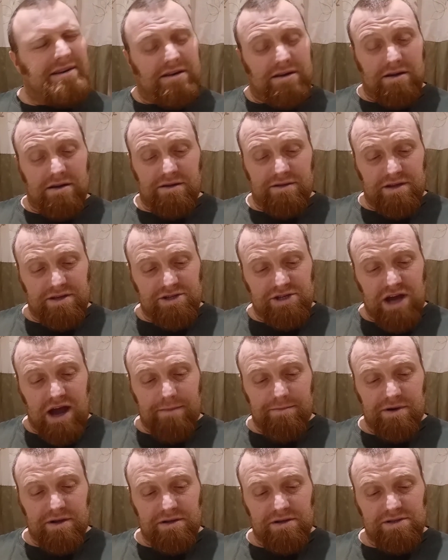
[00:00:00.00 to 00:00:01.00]
The
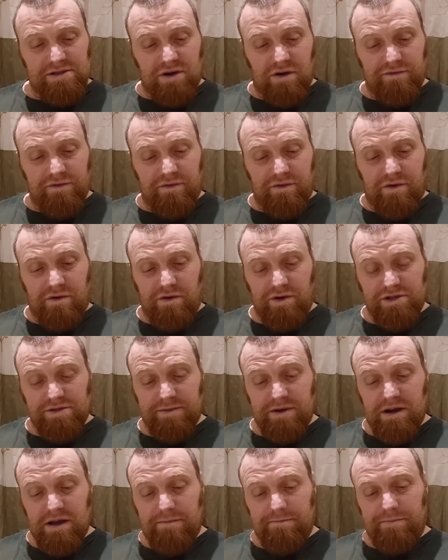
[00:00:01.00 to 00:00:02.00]
chaplains of the Reclusium
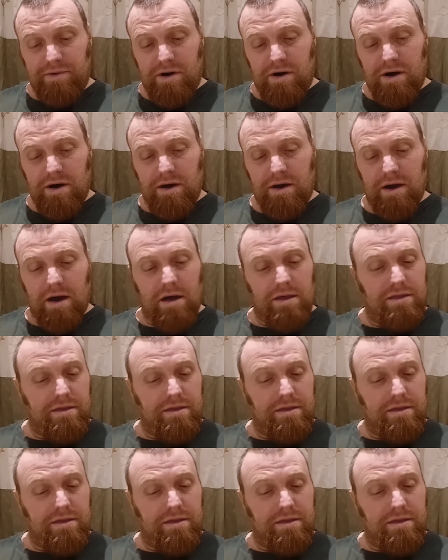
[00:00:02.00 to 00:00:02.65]
are led by